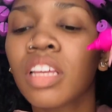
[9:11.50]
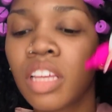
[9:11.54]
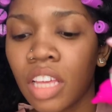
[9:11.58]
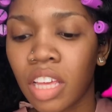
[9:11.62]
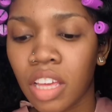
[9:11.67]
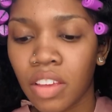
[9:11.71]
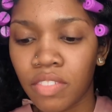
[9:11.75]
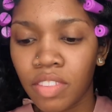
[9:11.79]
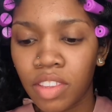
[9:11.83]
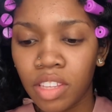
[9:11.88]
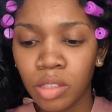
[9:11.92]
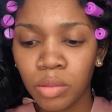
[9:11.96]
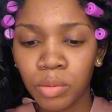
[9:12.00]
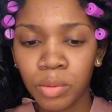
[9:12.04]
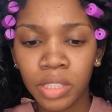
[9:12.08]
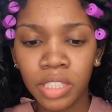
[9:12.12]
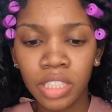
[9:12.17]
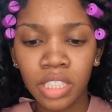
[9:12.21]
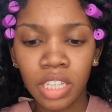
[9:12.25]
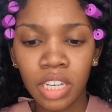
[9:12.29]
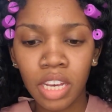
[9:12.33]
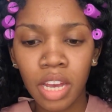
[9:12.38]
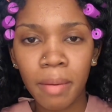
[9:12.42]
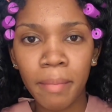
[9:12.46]
If this wants
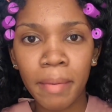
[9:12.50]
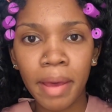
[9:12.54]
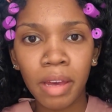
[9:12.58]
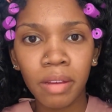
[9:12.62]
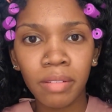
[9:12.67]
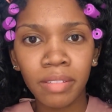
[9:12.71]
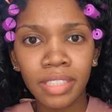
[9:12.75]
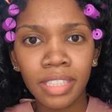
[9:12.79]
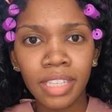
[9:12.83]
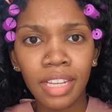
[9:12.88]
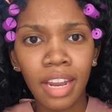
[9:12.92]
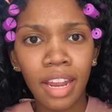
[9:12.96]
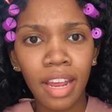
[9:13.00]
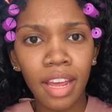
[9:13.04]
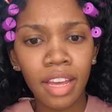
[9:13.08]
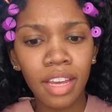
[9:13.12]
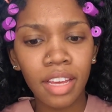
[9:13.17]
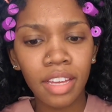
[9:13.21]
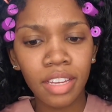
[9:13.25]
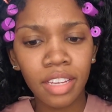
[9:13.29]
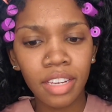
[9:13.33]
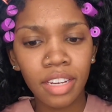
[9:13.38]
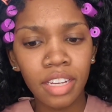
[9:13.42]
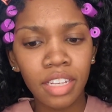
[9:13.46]
to come out today,
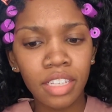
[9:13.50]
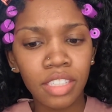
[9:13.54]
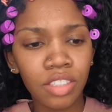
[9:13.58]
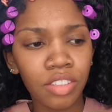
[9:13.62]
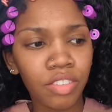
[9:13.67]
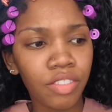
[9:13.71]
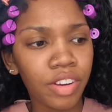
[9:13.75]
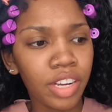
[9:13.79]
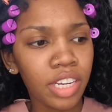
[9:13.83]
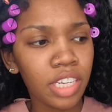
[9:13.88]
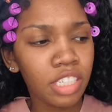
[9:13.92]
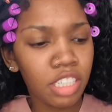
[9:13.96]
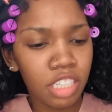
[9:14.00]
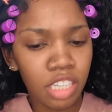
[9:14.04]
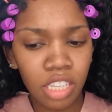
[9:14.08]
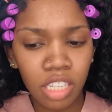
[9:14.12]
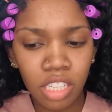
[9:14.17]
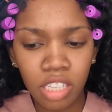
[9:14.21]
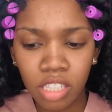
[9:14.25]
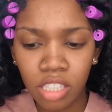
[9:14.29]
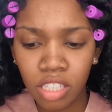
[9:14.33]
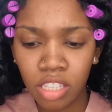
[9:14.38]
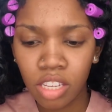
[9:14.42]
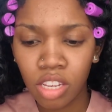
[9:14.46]
goodness
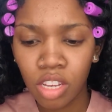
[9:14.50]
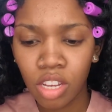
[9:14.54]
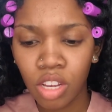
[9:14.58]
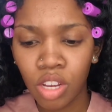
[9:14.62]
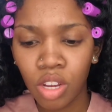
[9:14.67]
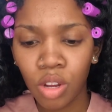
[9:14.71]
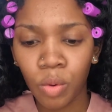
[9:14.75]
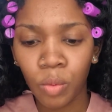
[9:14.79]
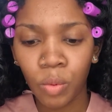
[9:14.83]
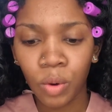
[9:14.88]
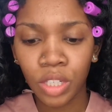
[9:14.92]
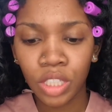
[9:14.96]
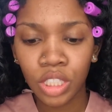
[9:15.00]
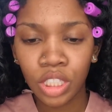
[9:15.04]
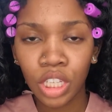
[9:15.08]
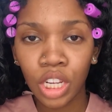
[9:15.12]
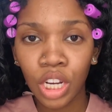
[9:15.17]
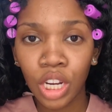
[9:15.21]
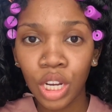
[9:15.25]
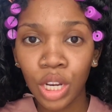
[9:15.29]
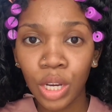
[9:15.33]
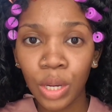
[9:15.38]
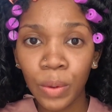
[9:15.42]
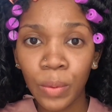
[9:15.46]
gracious. We're just
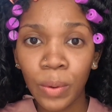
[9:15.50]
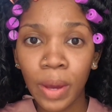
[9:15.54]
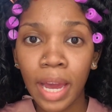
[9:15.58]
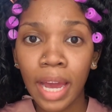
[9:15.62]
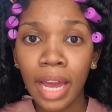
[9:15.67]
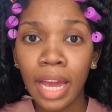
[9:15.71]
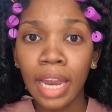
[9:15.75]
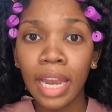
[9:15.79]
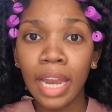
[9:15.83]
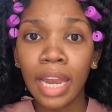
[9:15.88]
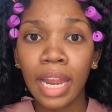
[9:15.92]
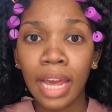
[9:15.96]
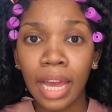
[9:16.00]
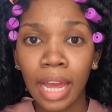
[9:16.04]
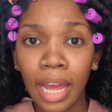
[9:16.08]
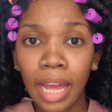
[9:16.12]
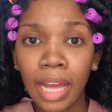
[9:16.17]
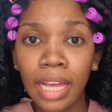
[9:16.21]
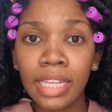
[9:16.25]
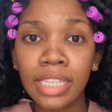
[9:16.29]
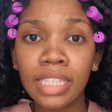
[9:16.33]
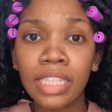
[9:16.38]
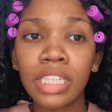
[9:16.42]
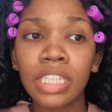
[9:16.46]
gonna do a
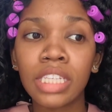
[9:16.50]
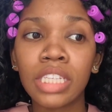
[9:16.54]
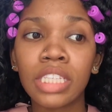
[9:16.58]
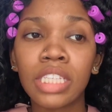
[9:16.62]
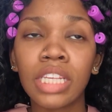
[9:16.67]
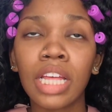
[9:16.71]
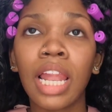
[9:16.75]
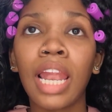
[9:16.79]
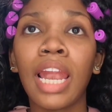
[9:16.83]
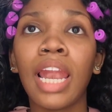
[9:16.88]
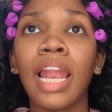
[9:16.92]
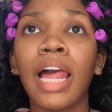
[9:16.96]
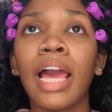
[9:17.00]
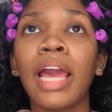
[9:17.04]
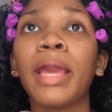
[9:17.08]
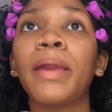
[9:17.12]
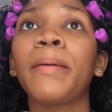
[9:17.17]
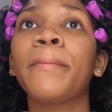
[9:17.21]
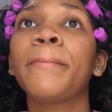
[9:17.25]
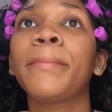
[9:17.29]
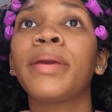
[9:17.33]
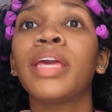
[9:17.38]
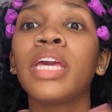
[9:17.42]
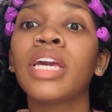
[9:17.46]
nice light
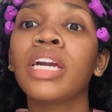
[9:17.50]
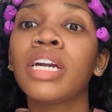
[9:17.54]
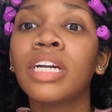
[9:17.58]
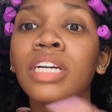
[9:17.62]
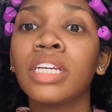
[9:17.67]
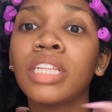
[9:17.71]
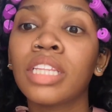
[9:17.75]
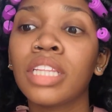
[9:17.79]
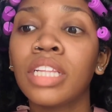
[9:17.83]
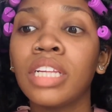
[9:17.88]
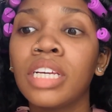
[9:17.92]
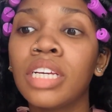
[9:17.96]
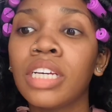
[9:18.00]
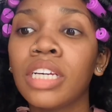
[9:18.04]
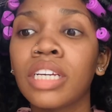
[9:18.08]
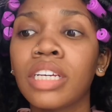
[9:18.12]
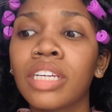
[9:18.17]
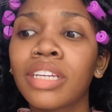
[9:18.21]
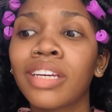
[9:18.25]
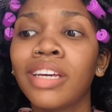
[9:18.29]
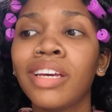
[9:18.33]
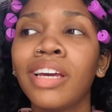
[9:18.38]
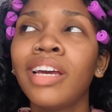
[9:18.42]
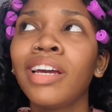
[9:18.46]
pink look.
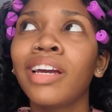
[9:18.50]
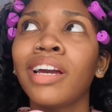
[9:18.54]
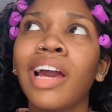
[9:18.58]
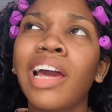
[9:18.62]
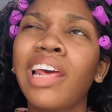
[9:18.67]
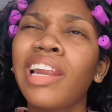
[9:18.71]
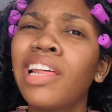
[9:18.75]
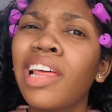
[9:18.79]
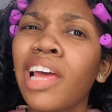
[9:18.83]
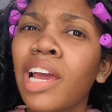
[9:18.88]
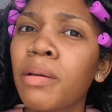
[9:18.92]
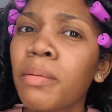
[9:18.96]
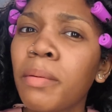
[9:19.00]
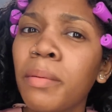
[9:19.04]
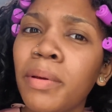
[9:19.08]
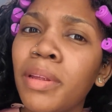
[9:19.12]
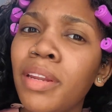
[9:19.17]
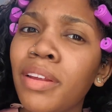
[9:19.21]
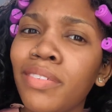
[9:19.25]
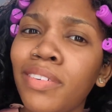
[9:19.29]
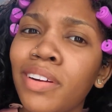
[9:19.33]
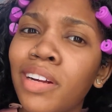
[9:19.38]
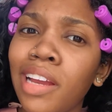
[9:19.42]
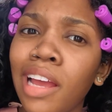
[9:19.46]
Kind of like what we
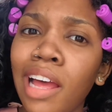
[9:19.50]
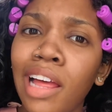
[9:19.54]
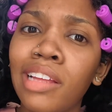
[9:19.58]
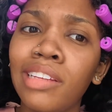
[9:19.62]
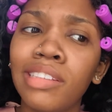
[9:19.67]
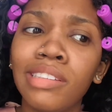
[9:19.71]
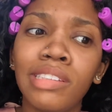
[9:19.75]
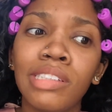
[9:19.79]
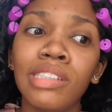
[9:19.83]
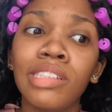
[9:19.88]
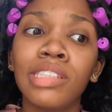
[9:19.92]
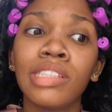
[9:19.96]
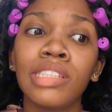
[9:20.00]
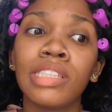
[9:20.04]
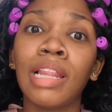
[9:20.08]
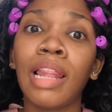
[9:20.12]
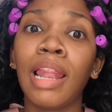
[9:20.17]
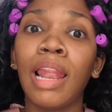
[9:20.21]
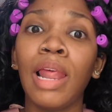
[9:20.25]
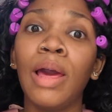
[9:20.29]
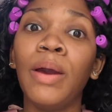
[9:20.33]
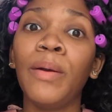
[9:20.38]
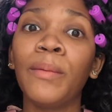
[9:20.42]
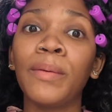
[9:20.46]
did for Valentine's,
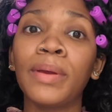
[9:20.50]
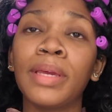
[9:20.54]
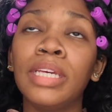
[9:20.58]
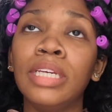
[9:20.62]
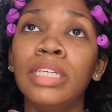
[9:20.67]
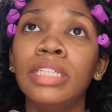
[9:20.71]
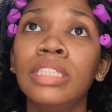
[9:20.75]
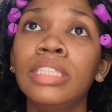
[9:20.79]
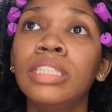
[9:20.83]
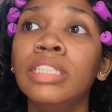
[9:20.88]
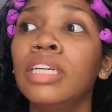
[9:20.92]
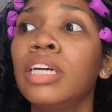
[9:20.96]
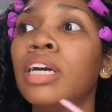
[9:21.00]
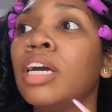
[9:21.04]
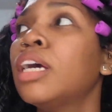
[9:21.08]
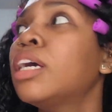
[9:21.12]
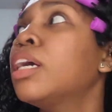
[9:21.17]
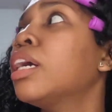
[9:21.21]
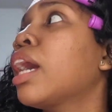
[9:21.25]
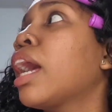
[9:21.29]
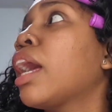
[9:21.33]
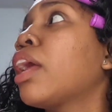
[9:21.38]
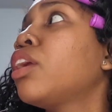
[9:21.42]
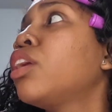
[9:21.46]
low key.
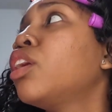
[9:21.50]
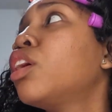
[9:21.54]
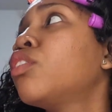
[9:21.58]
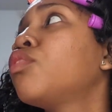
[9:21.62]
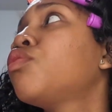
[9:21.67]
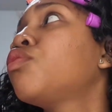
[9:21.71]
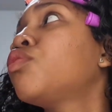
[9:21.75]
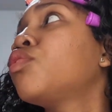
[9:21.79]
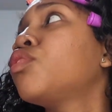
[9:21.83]
I don't know.